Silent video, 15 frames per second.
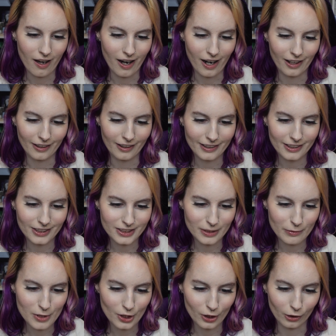I like this
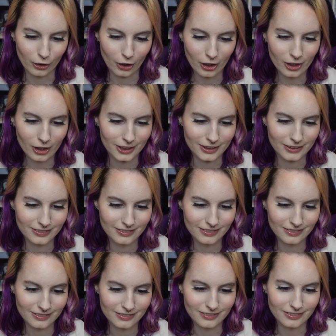image a lot.
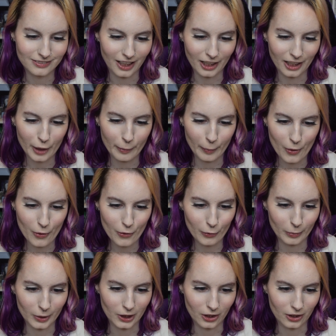I like both of
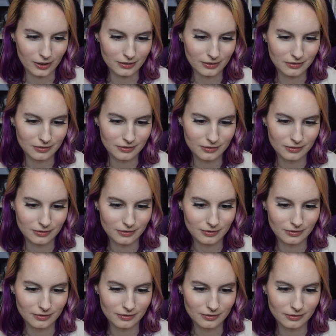them a lot.
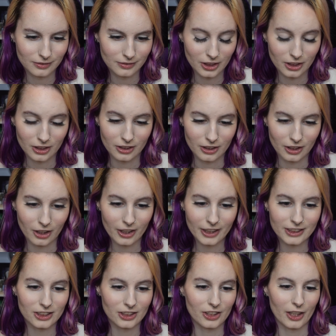
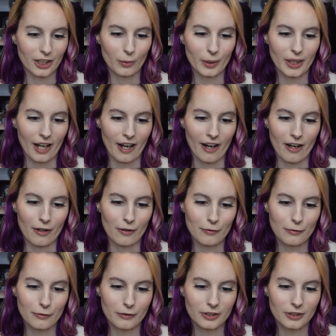Alright, so there we
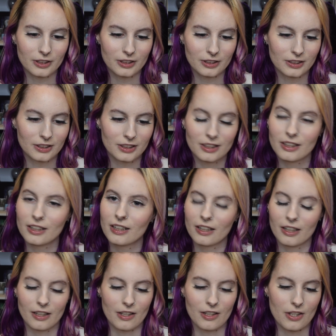have
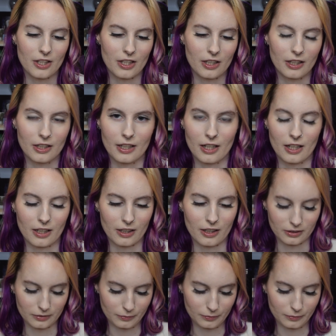the uh,